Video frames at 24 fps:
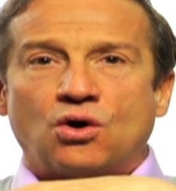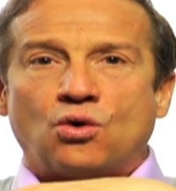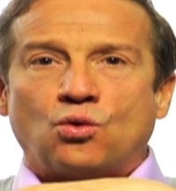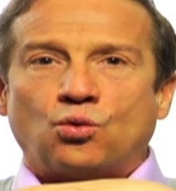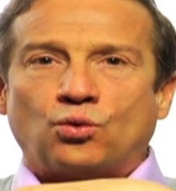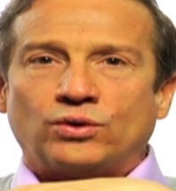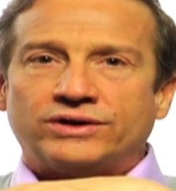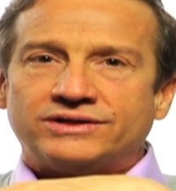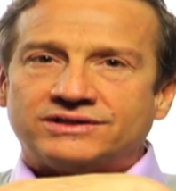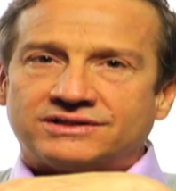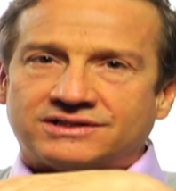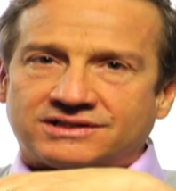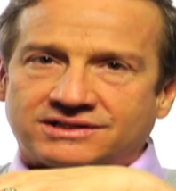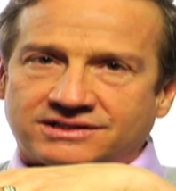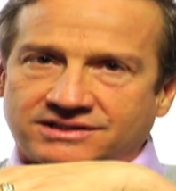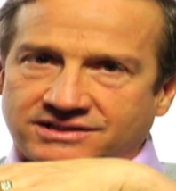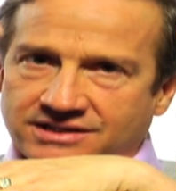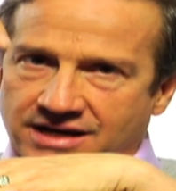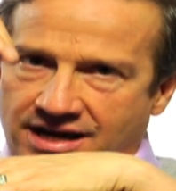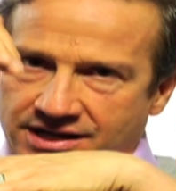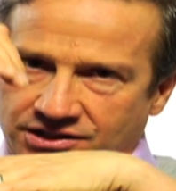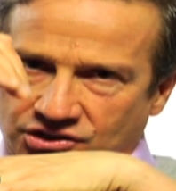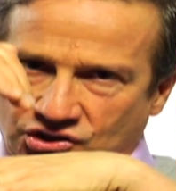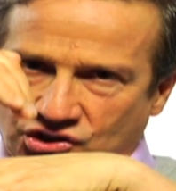when
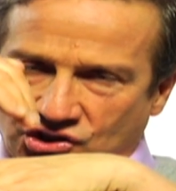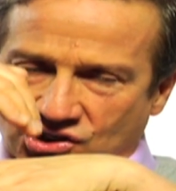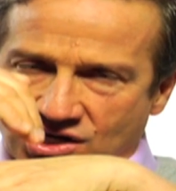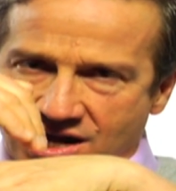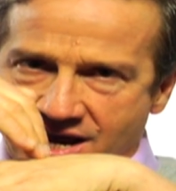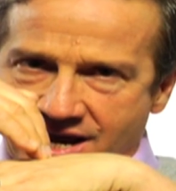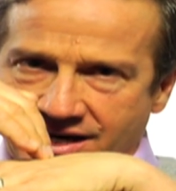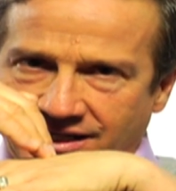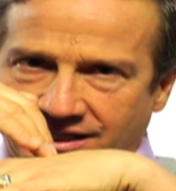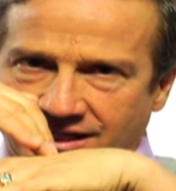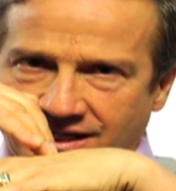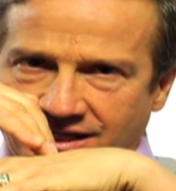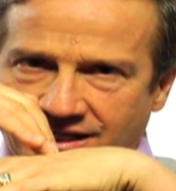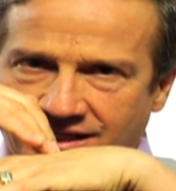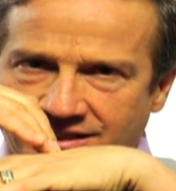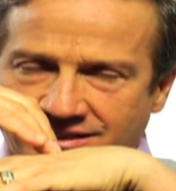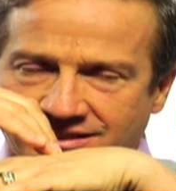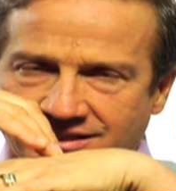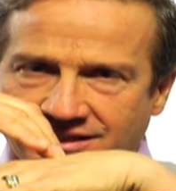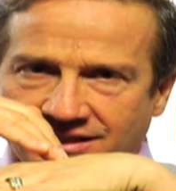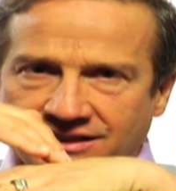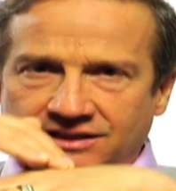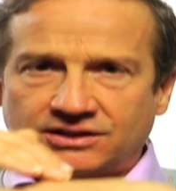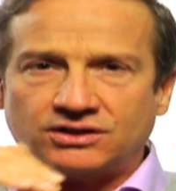sunshine
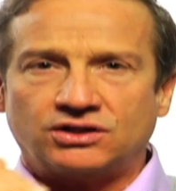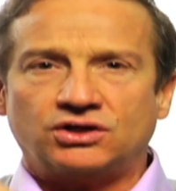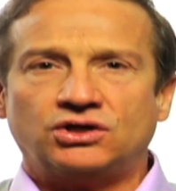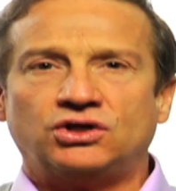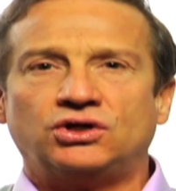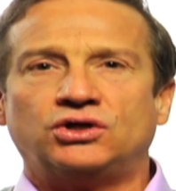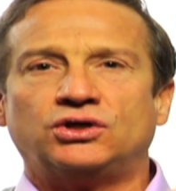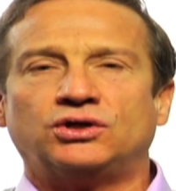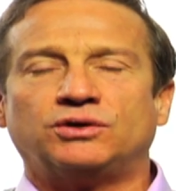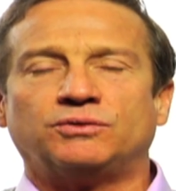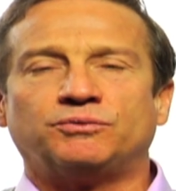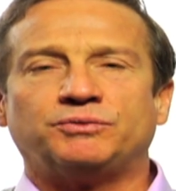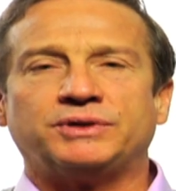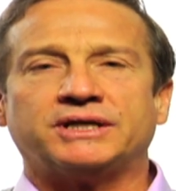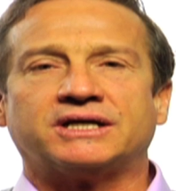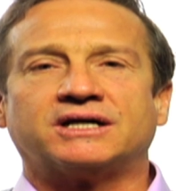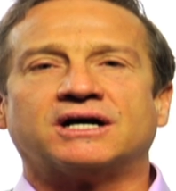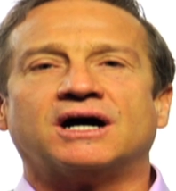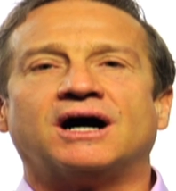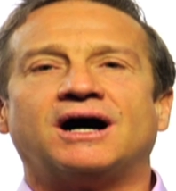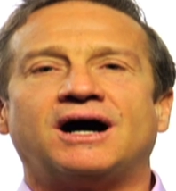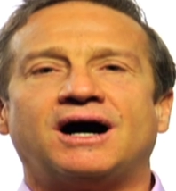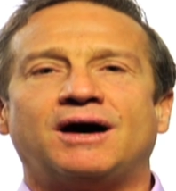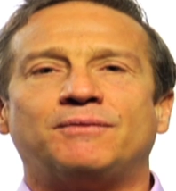hits it,
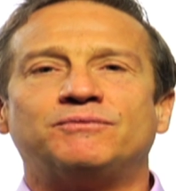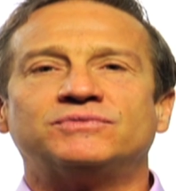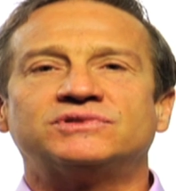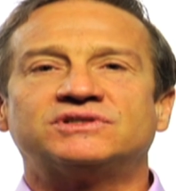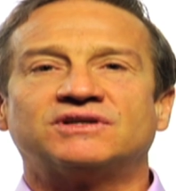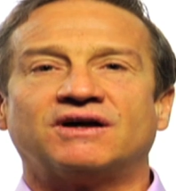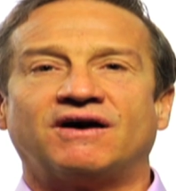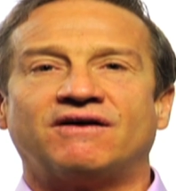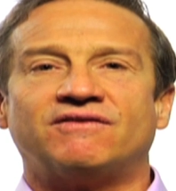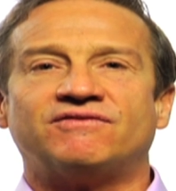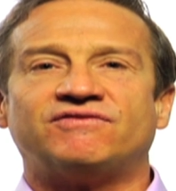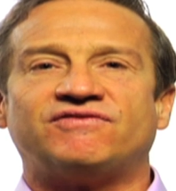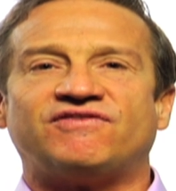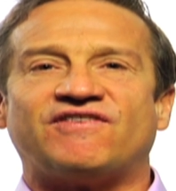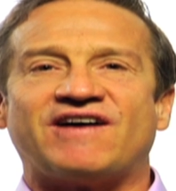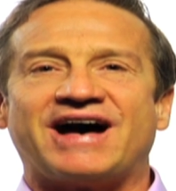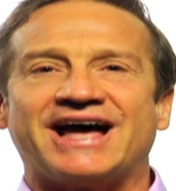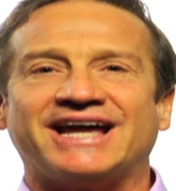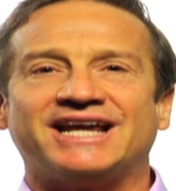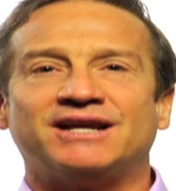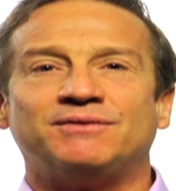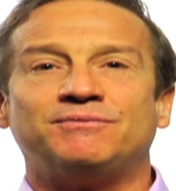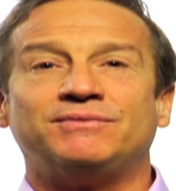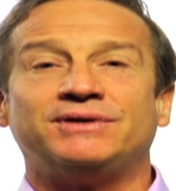becomes
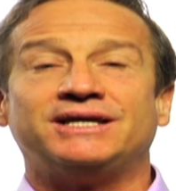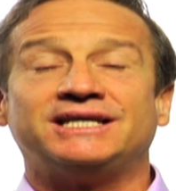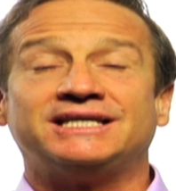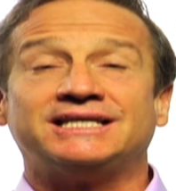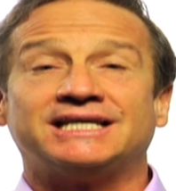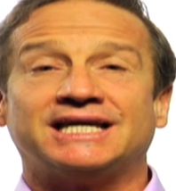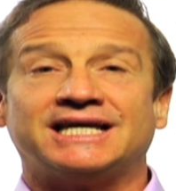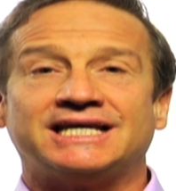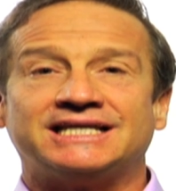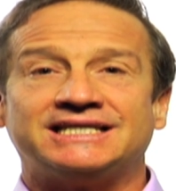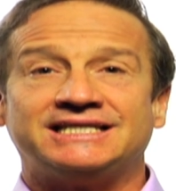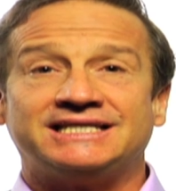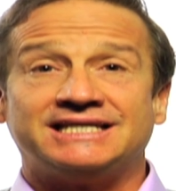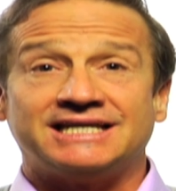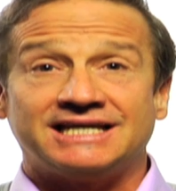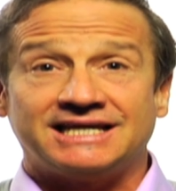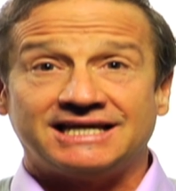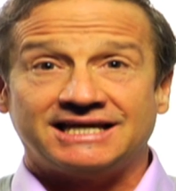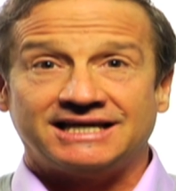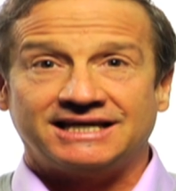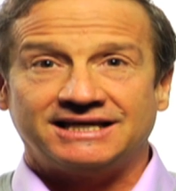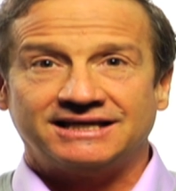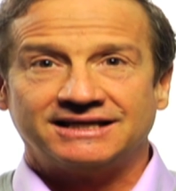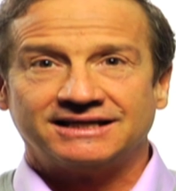vitamin
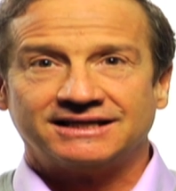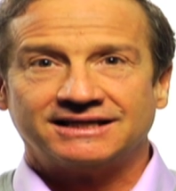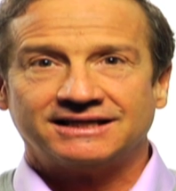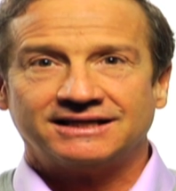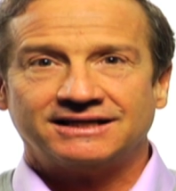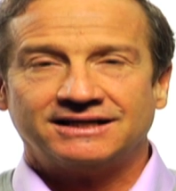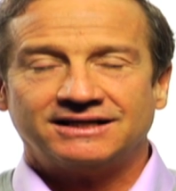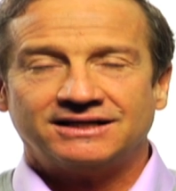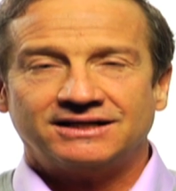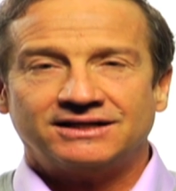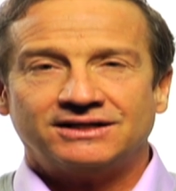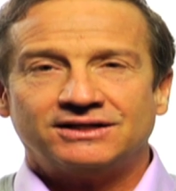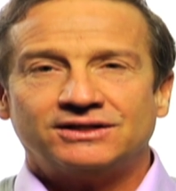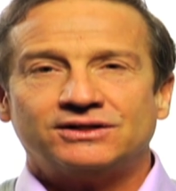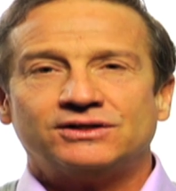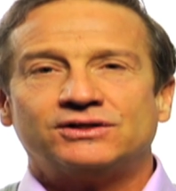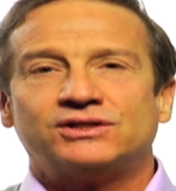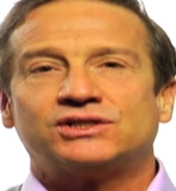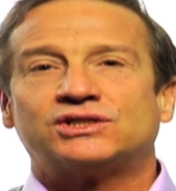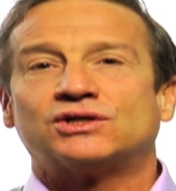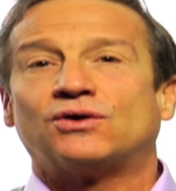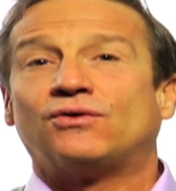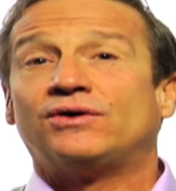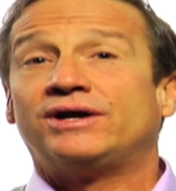D.
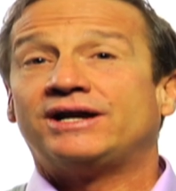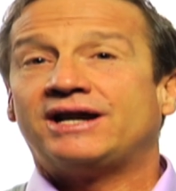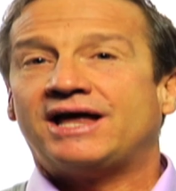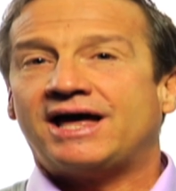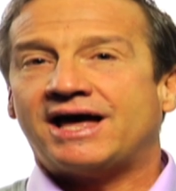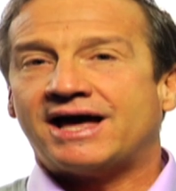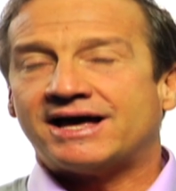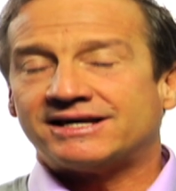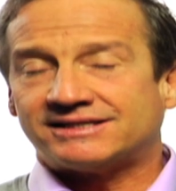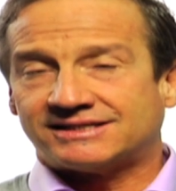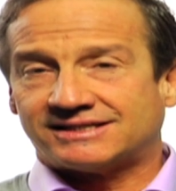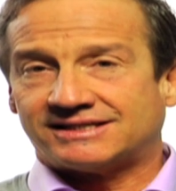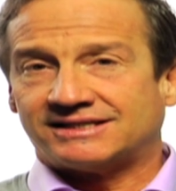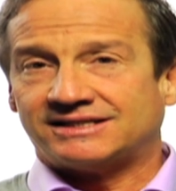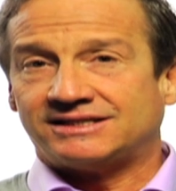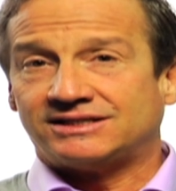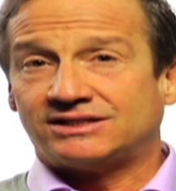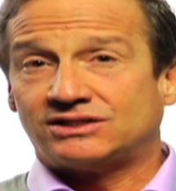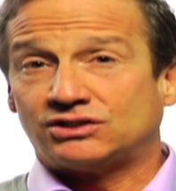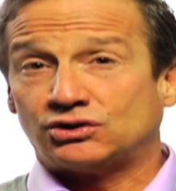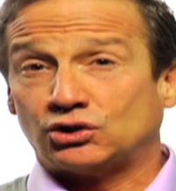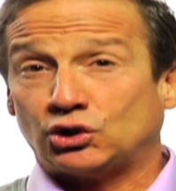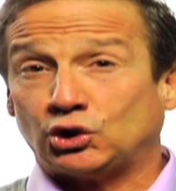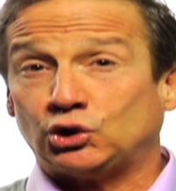So in
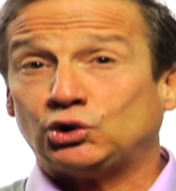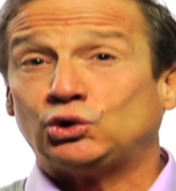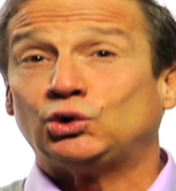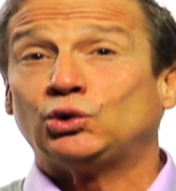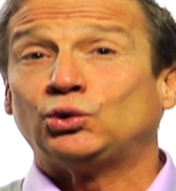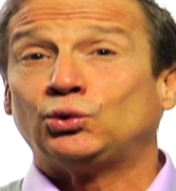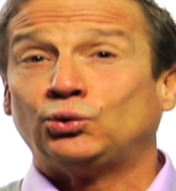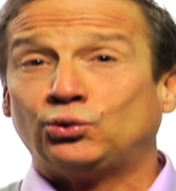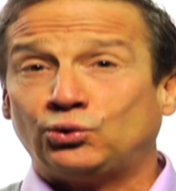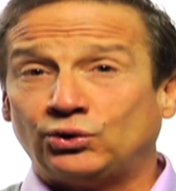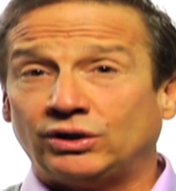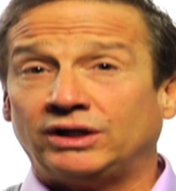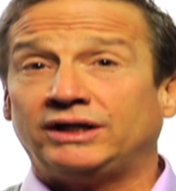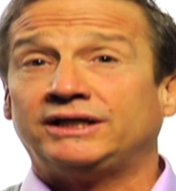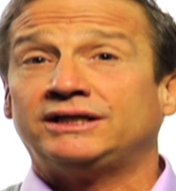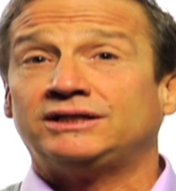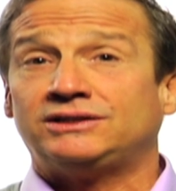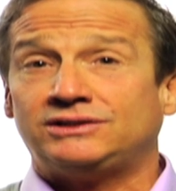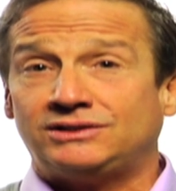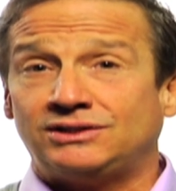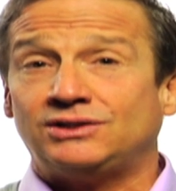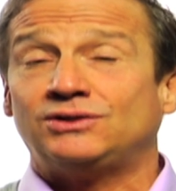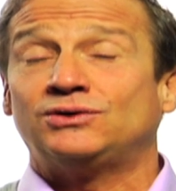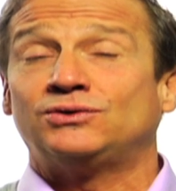essence, you really
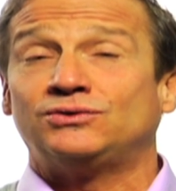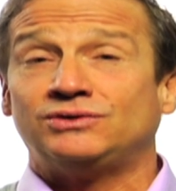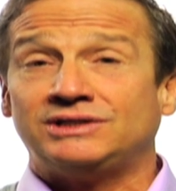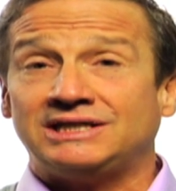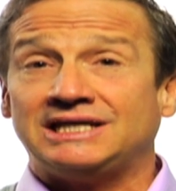do